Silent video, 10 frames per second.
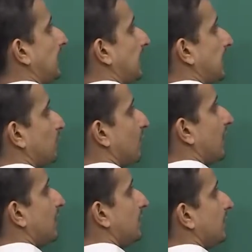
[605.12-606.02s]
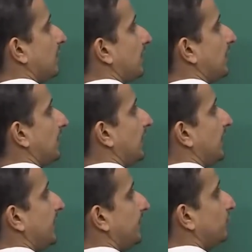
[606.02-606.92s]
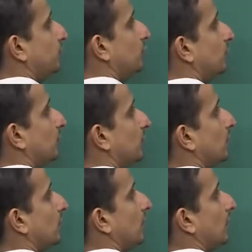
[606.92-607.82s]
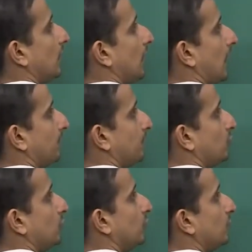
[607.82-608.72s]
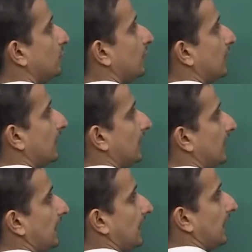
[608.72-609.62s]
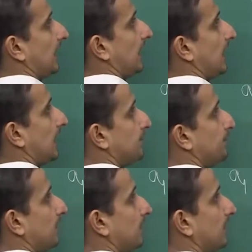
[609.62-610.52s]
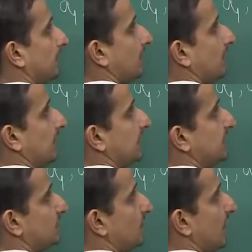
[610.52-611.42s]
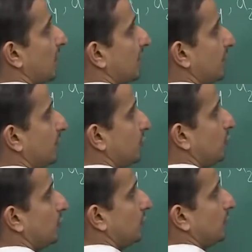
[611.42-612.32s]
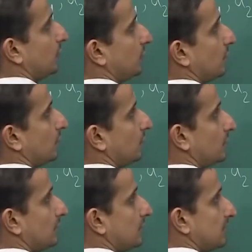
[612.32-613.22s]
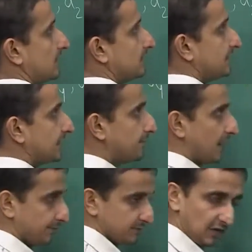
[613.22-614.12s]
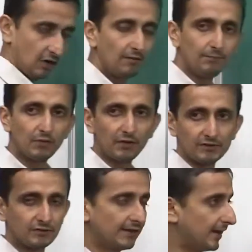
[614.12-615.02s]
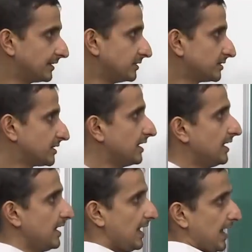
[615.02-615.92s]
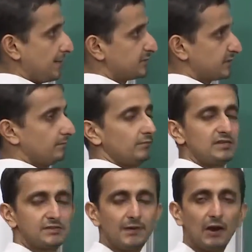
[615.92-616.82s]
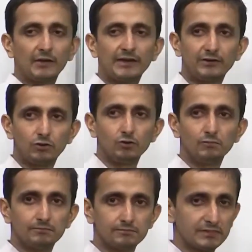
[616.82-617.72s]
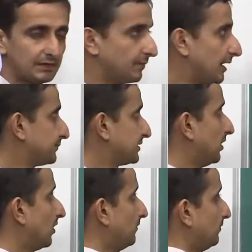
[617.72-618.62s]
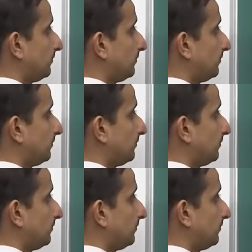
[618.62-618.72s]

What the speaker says: A1, A2 up to AM, each belonging to sigma epsilon. Okay, so there exist m symbols belonging to sigma epsilon.